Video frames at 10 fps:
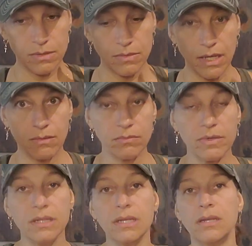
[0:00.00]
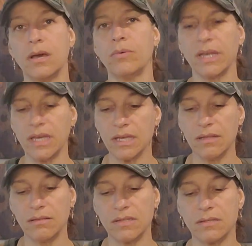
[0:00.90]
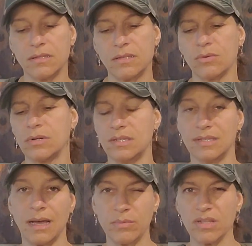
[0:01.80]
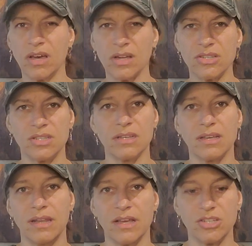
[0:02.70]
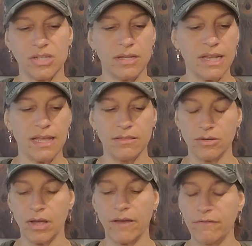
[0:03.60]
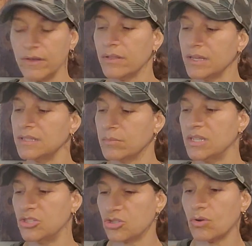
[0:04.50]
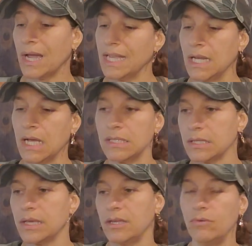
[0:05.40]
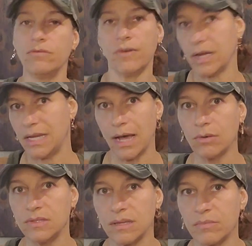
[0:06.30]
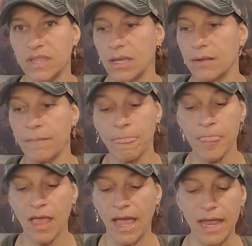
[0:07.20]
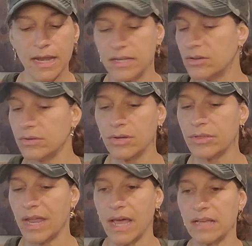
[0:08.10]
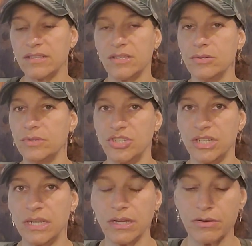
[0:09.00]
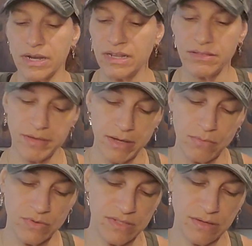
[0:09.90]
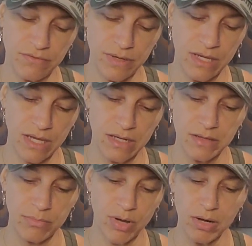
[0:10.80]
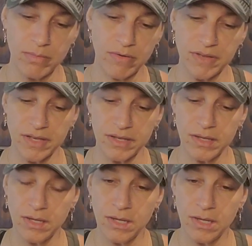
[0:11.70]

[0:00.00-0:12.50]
like really knowing it to sort of sabotage the connection. And there, I feel like somebody's trying not to let you find out something. And I don't know that it has to do with cheating or anything. We'll see if we can get to the bottom of it.